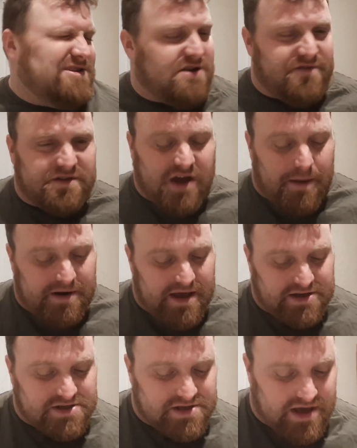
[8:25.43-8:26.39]
a
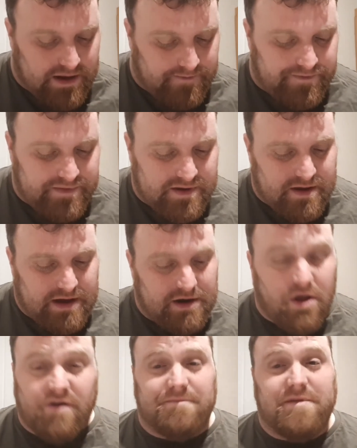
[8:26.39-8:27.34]
double-edged thing. And a
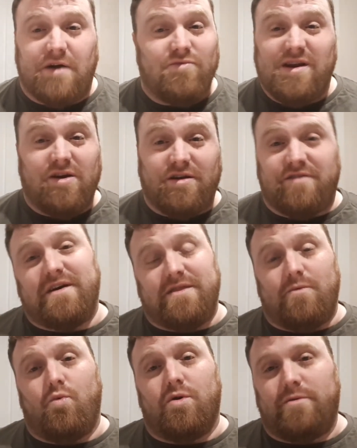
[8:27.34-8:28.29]
lot of them don't really like the fact
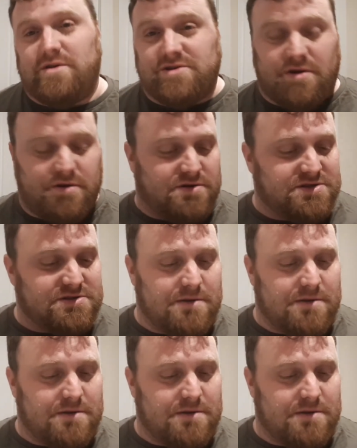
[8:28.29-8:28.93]
they're walking religious icons.